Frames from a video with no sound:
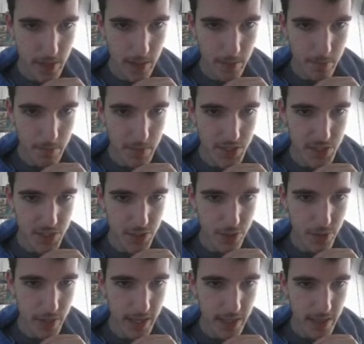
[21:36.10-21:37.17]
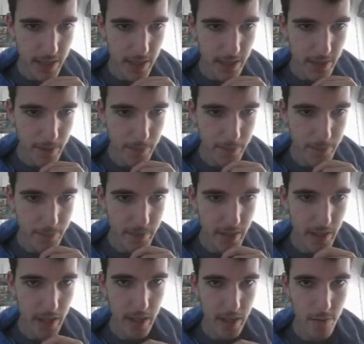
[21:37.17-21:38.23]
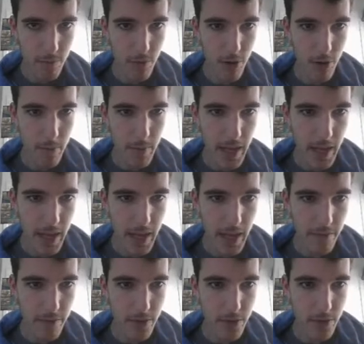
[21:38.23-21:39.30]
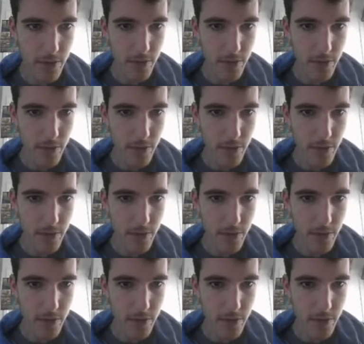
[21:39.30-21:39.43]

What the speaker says: Miss You Ella and Roma Avenue.